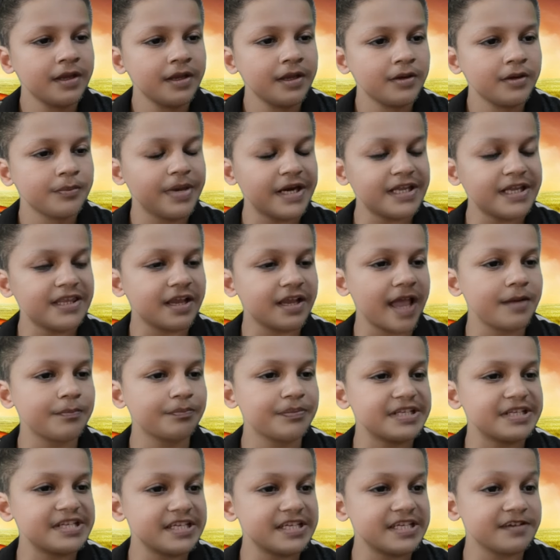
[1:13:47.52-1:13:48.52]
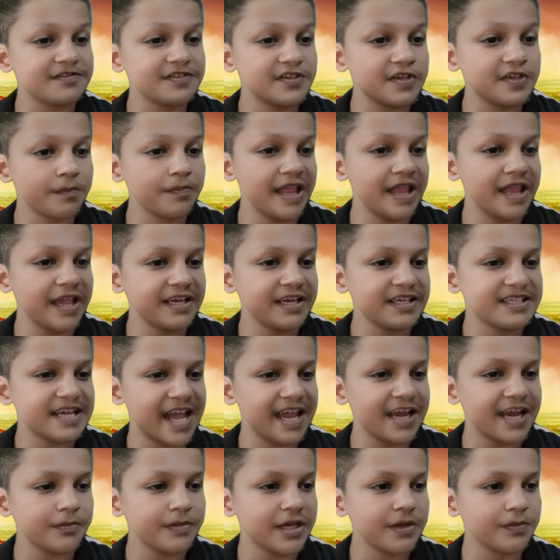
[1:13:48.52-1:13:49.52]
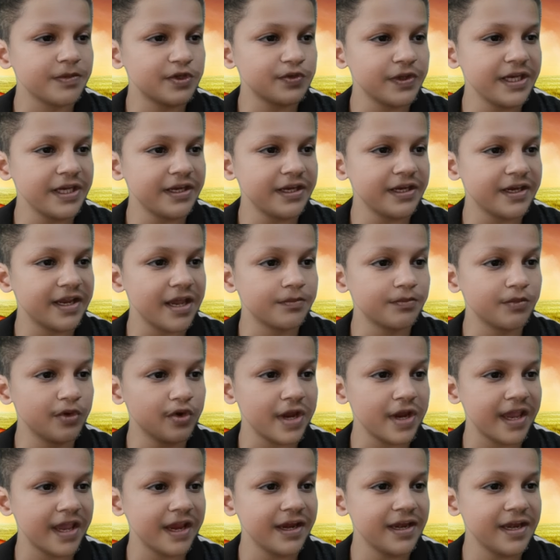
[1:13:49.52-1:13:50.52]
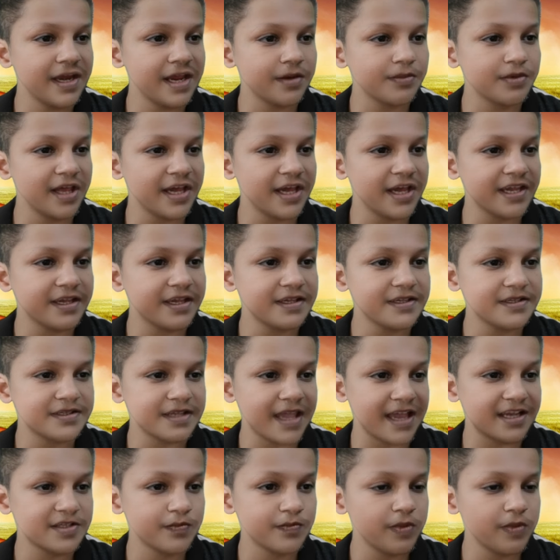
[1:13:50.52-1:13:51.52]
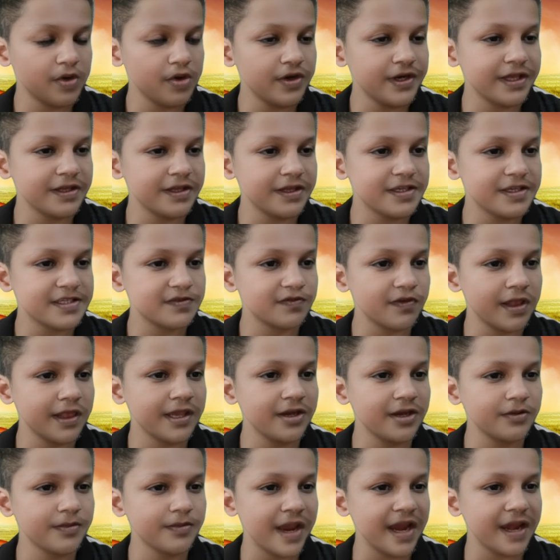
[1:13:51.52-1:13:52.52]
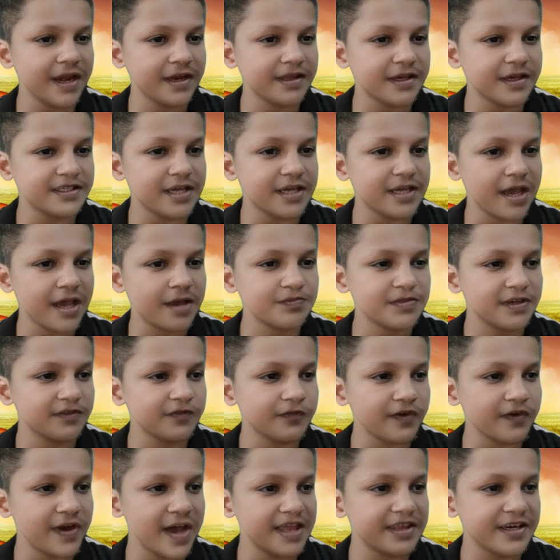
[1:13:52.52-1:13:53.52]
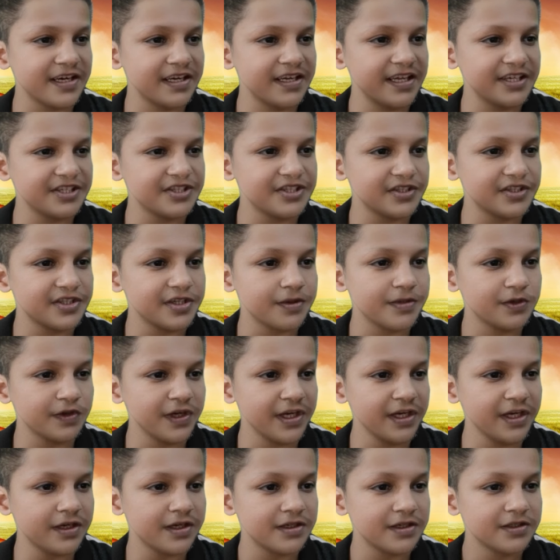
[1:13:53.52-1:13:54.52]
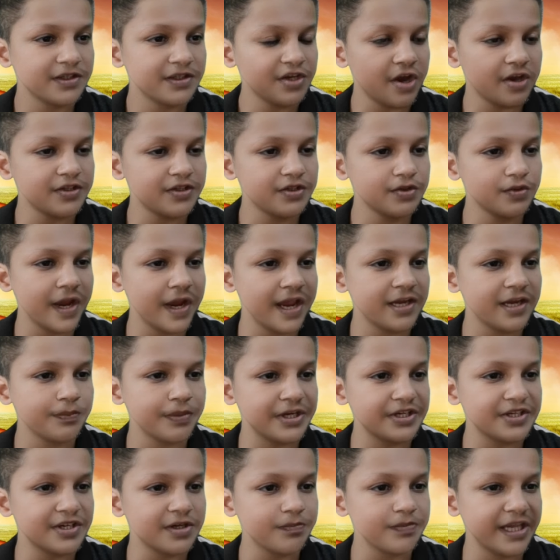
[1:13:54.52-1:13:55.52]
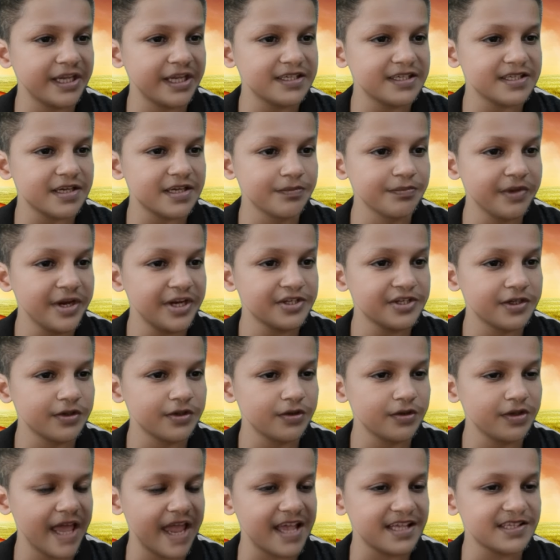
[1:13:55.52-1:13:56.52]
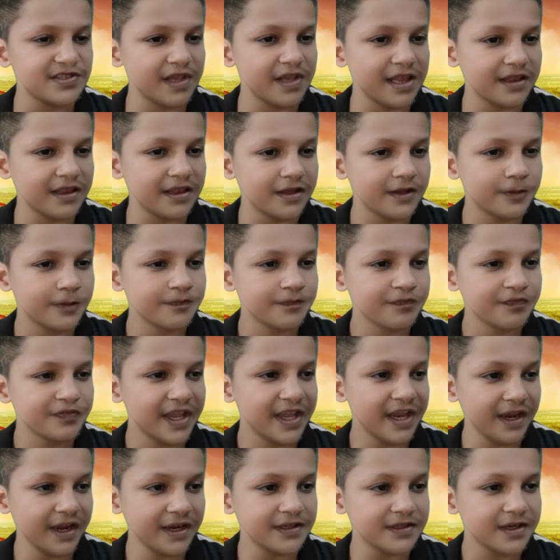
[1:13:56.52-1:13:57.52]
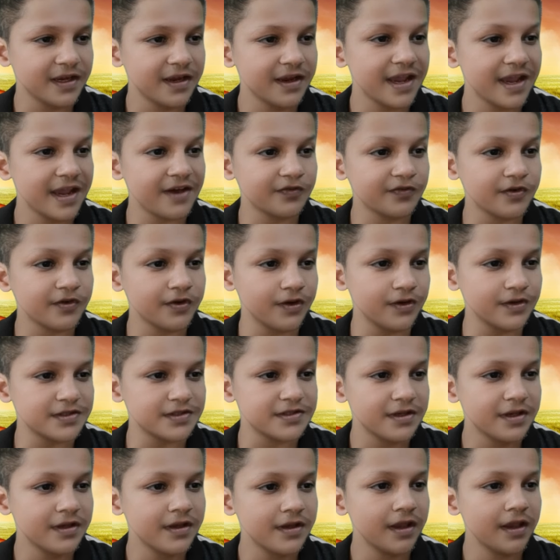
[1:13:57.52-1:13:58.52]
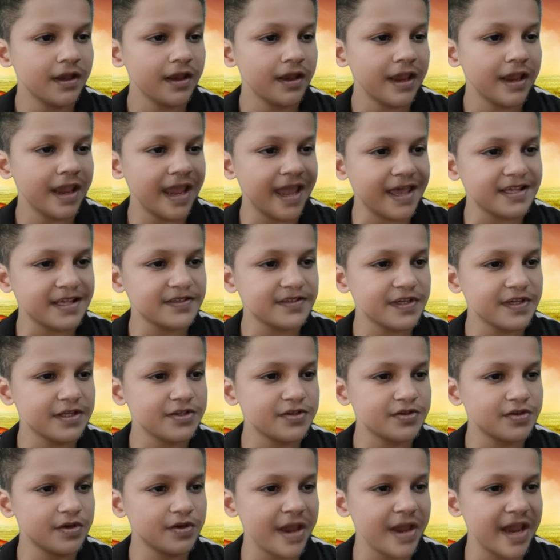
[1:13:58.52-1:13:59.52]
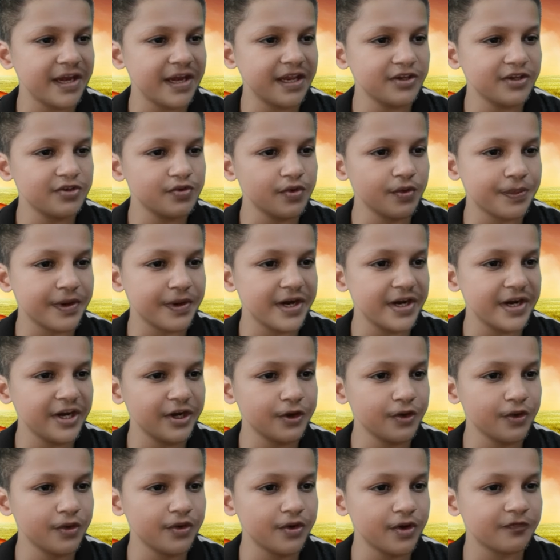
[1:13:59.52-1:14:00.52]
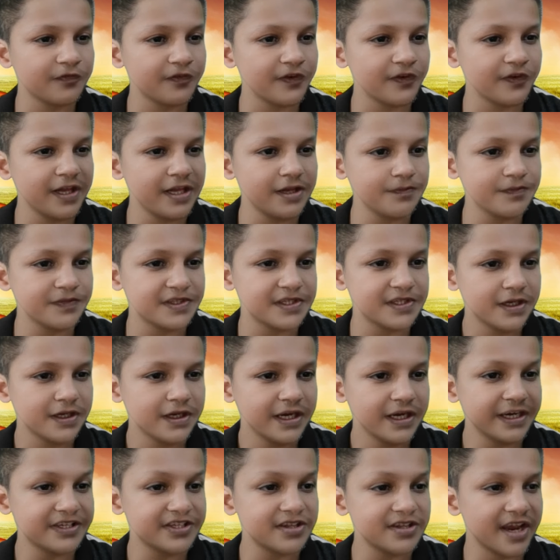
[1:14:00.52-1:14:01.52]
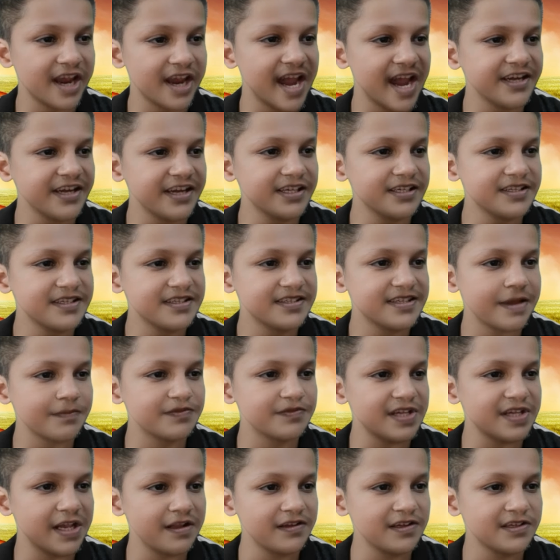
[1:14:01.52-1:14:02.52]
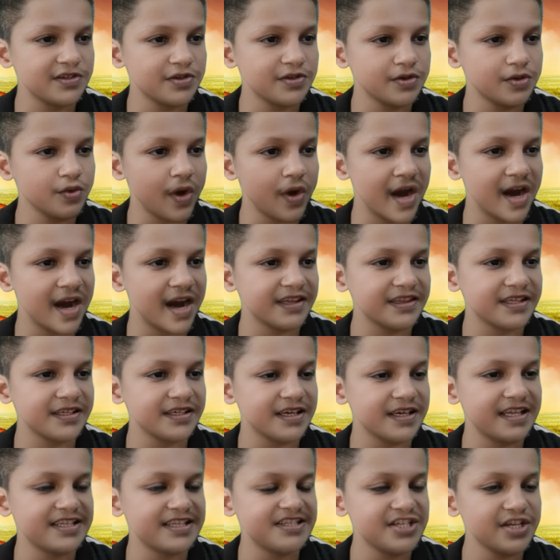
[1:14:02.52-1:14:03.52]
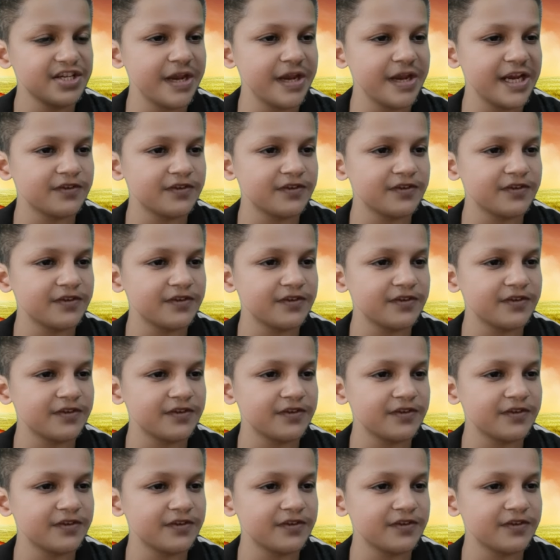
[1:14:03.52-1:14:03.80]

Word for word: But the competitive sibling dynamic between Gamora and Nebula is explored in this volume, and the adoptive father relationship between Yondu and Peter plays a major role as well. And, of course, as with so many superhero group films, it's the Guardians themselves who are the ultimate